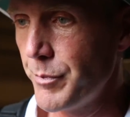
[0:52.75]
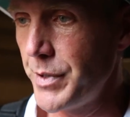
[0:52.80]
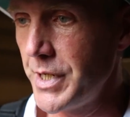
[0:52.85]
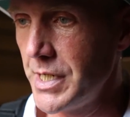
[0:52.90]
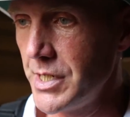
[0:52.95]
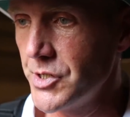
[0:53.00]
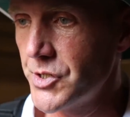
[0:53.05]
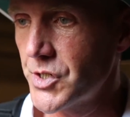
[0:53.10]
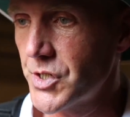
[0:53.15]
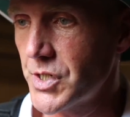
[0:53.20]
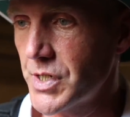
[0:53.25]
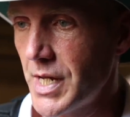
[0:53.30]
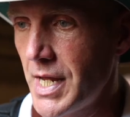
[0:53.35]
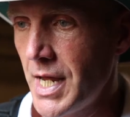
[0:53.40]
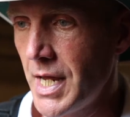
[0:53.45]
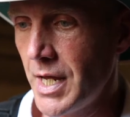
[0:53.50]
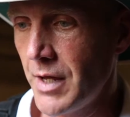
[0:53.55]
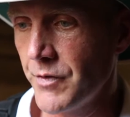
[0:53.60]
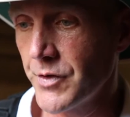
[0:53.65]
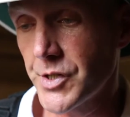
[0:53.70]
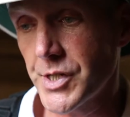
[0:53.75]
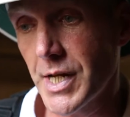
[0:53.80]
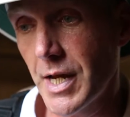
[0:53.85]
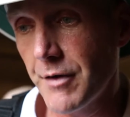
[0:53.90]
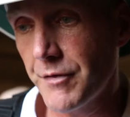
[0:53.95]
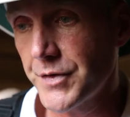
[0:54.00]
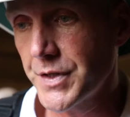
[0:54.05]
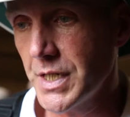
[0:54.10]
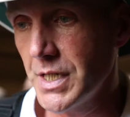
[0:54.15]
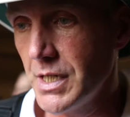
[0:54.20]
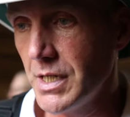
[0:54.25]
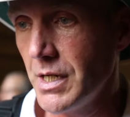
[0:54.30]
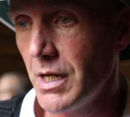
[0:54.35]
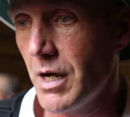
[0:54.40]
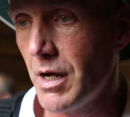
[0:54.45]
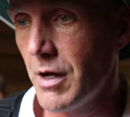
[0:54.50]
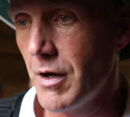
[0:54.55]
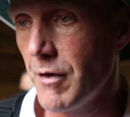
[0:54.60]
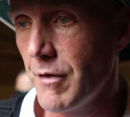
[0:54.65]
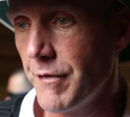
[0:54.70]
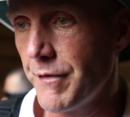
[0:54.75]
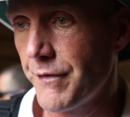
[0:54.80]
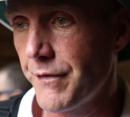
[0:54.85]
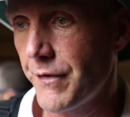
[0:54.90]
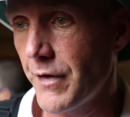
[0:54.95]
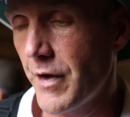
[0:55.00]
the peace and the safety of